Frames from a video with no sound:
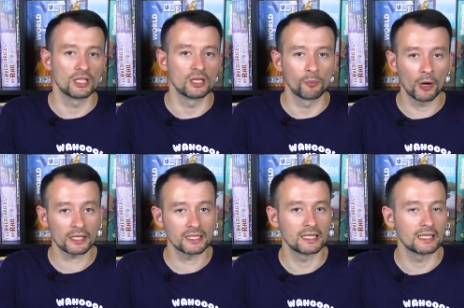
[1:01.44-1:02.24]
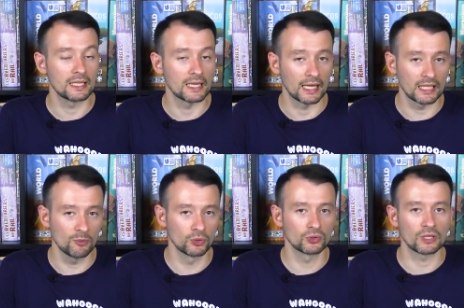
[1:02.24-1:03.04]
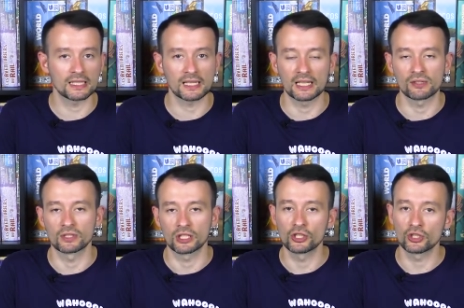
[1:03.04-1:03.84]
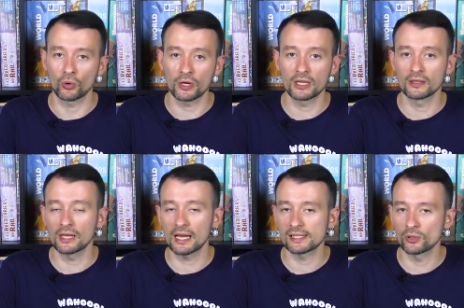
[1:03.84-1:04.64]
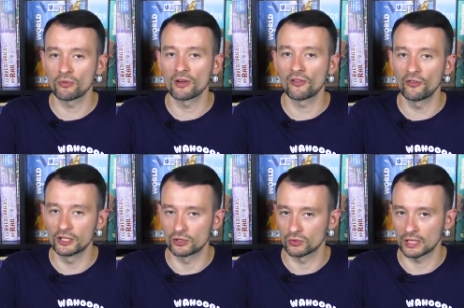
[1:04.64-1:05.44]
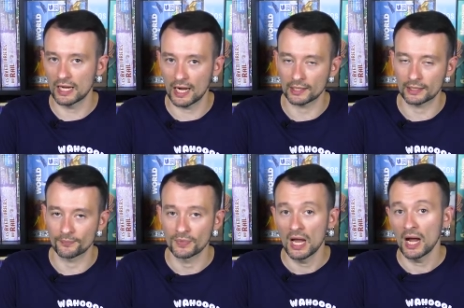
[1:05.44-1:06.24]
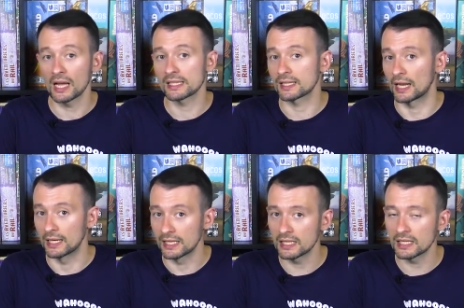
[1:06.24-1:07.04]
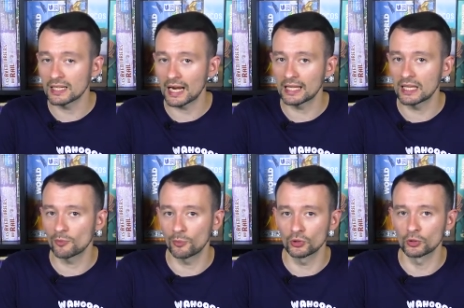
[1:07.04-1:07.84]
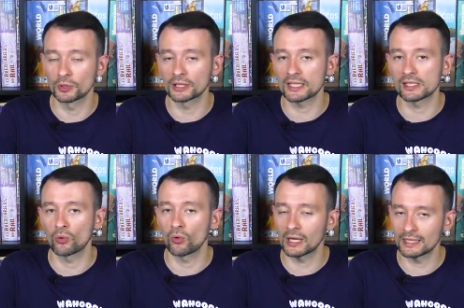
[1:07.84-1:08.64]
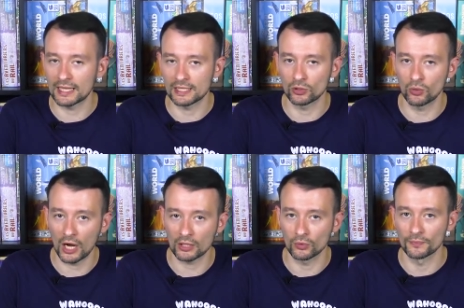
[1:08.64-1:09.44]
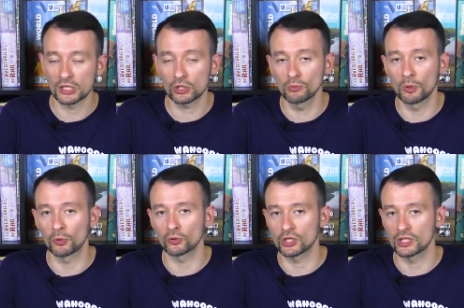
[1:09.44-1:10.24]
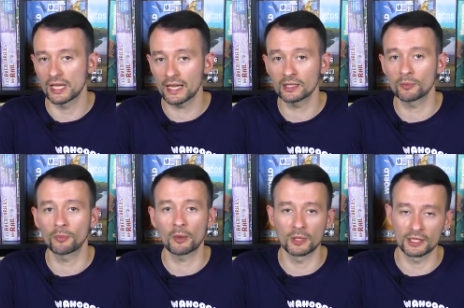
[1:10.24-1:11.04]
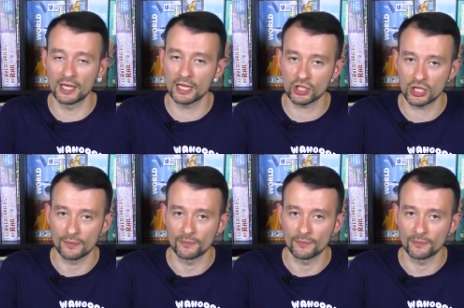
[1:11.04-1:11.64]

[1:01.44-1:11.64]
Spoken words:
the game, players will tell stories based on the drawn card. In addition, the rest of the players will try to guess this card in order to get victory points.